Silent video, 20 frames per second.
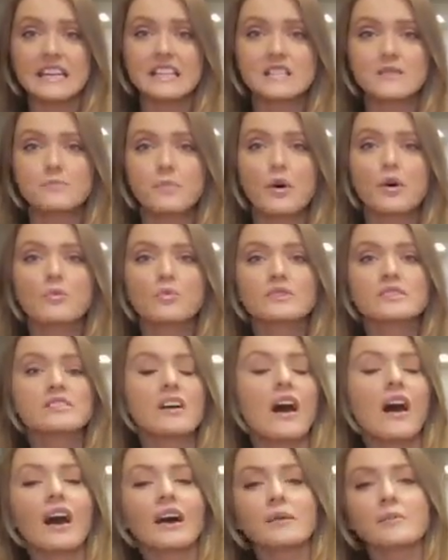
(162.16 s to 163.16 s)
He spoke with
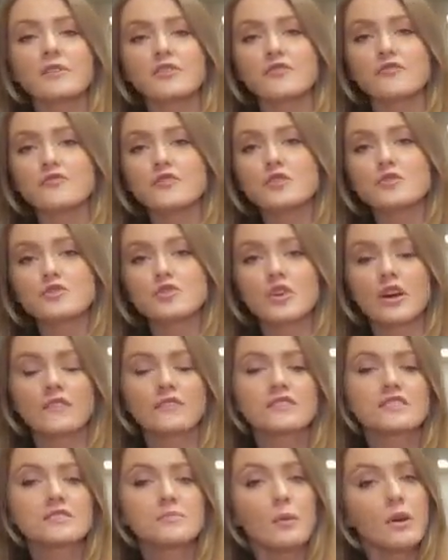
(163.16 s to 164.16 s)
Todd about the future
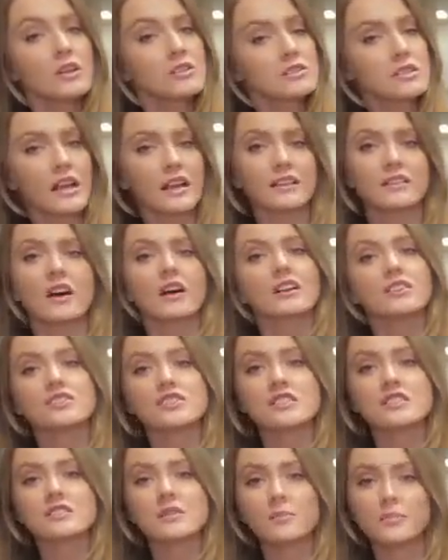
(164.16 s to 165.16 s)
of smart
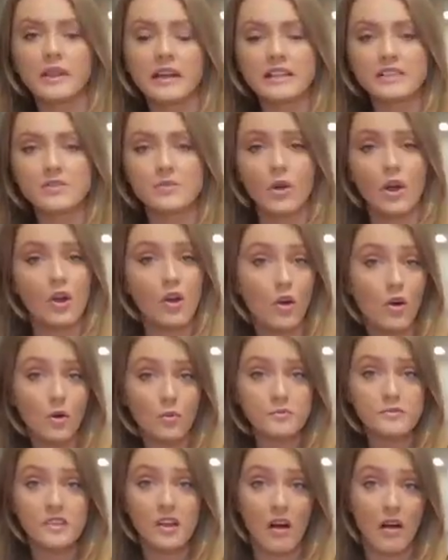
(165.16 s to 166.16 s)
technologies applied to our
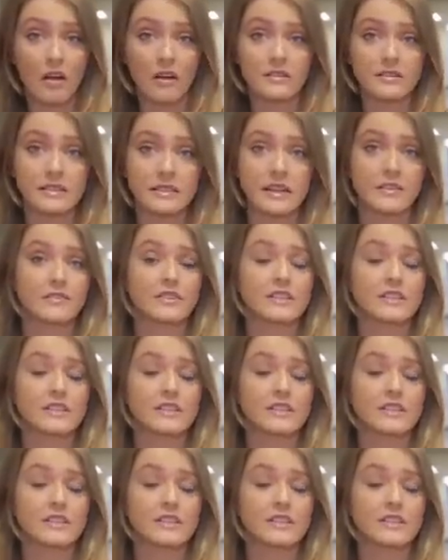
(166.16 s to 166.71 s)
homes, cars, and